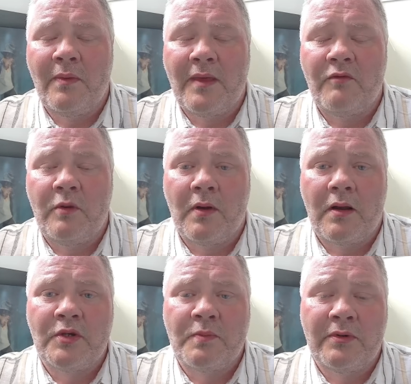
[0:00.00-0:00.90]
Rupert
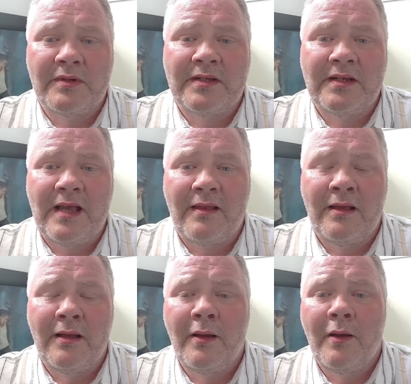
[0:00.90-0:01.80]
Lowe's putting together,
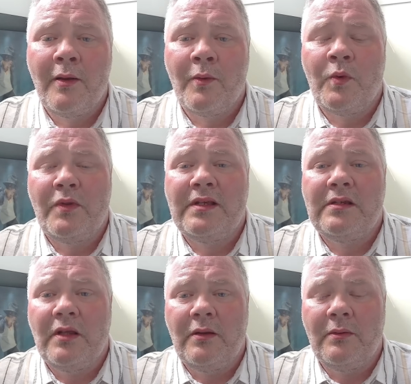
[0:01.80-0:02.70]
what they
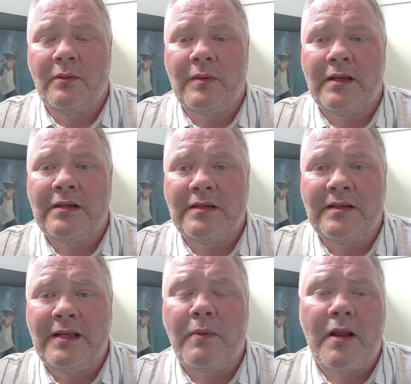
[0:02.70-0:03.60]
do is
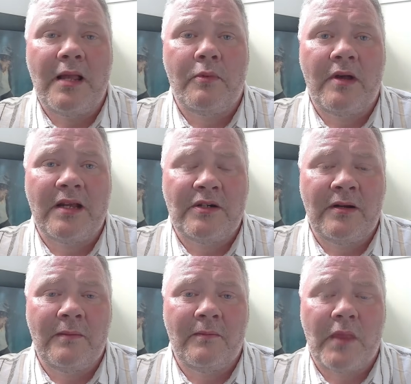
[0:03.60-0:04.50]
they apply
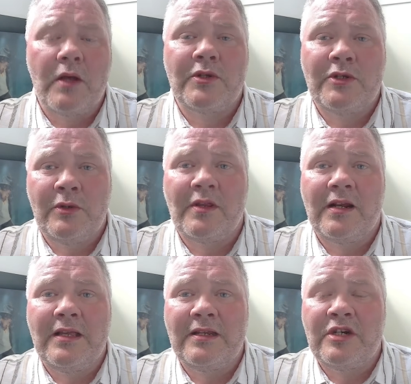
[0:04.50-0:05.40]
pressure to the
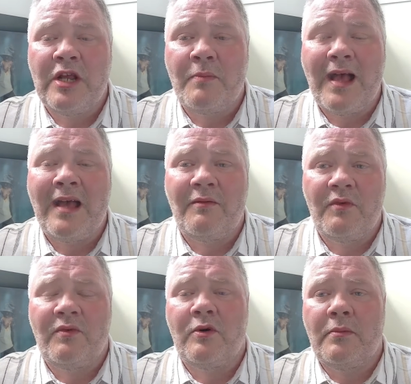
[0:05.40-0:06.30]
leadership at
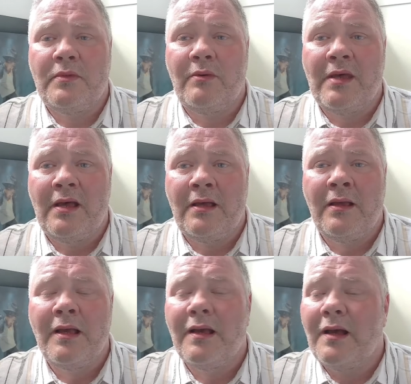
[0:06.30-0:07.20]
Reform UK,
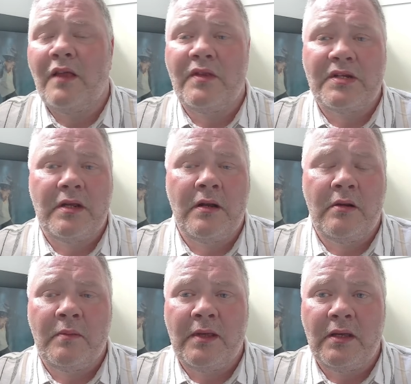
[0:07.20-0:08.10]
and this can
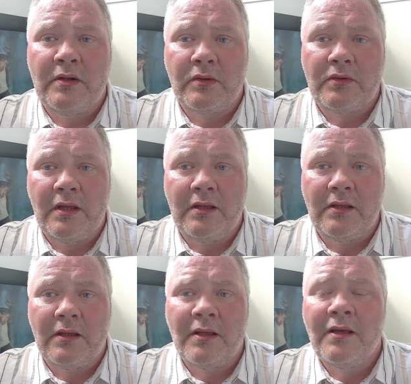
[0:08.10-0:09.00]
only be a good thing.
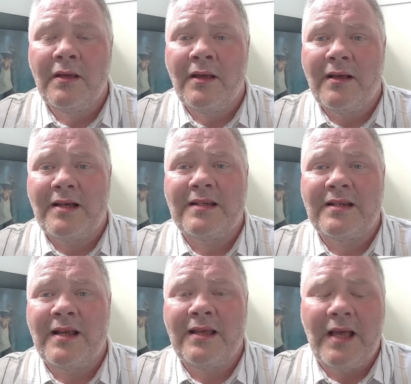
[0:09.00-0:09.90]
As I
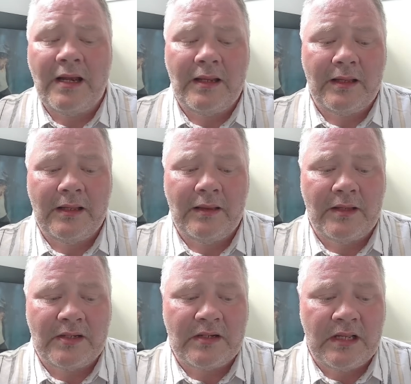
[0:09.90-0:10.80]
say, anything in
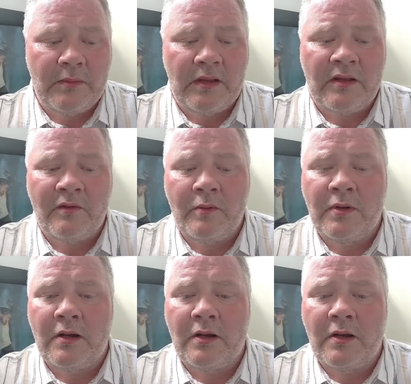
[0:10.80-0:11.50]
this statement that Rupert Lowe